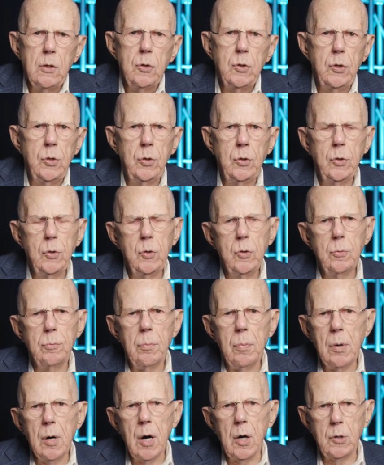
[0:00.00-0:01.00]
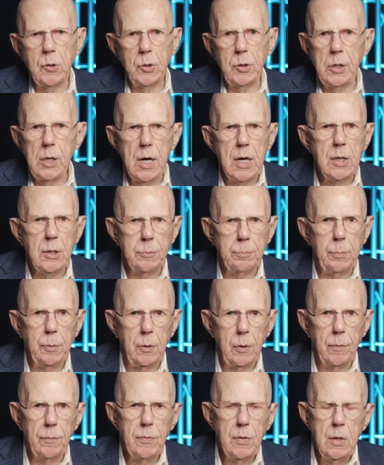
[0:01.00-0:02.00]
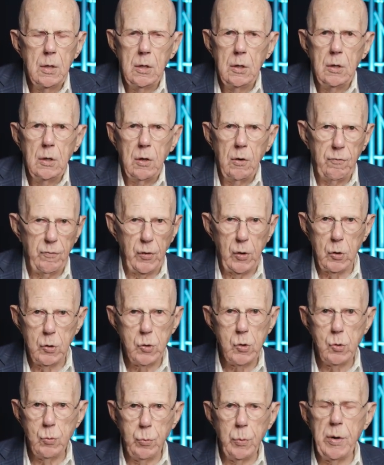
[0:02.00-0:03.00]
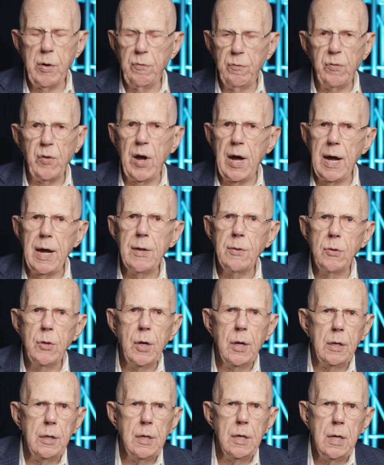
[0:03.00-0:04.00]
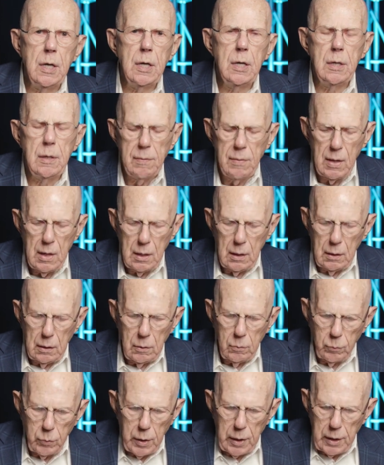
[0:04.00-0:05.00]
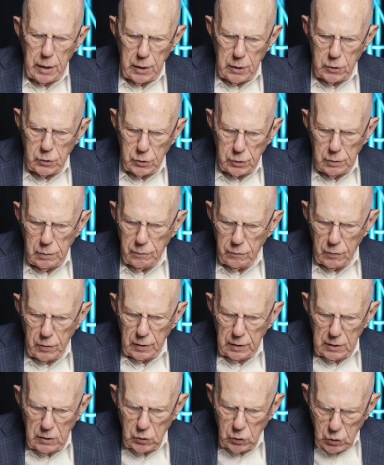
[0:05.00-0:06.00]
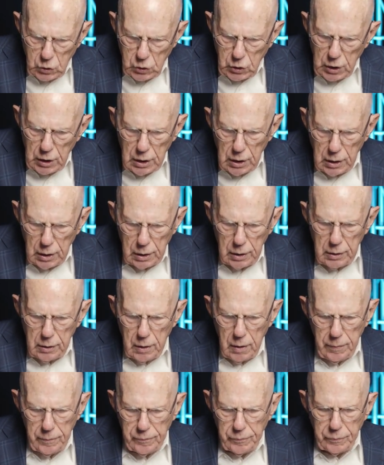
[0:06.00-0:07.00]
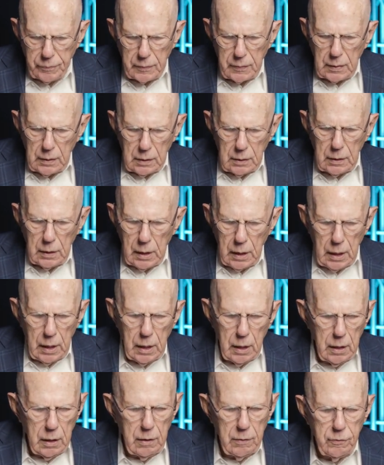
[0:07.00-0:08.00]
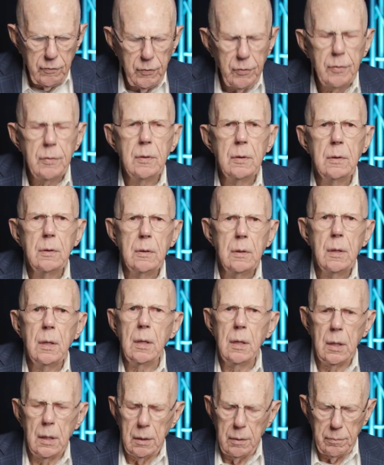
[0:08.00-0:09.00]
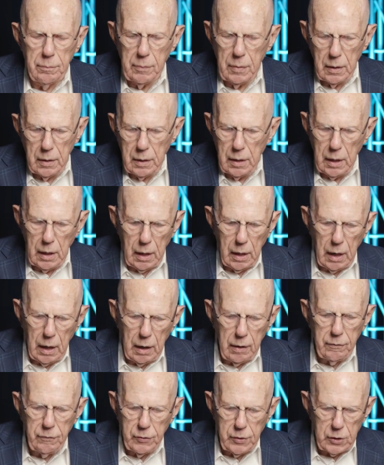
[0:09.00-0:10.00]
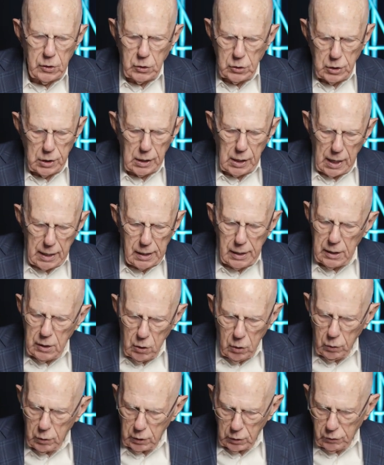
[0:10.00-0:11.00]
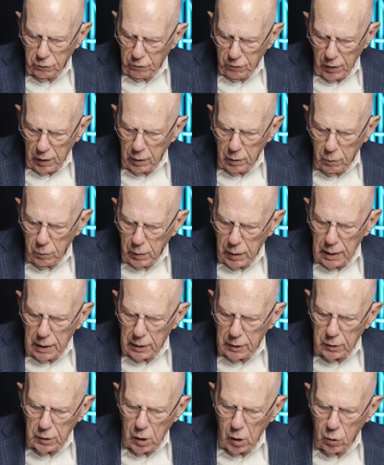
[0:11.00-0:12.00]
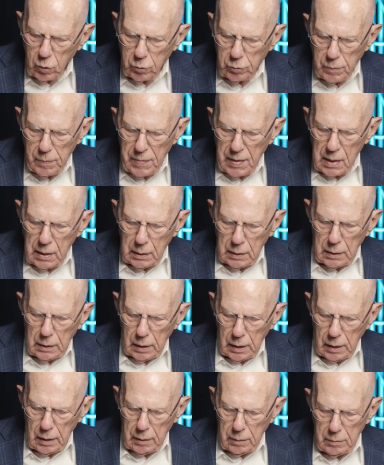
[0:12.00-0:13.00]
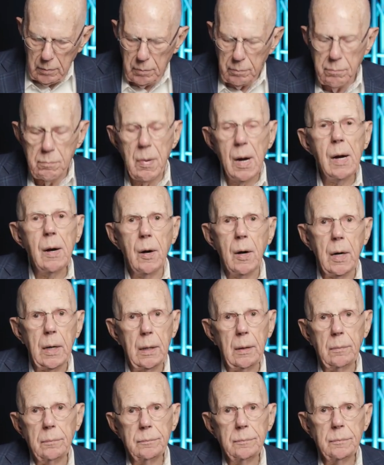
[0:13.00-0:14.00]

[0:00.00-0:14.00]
to Mark's gospel. First, we find that he was the son of, of, of this lady who is very well known, uh, Mary.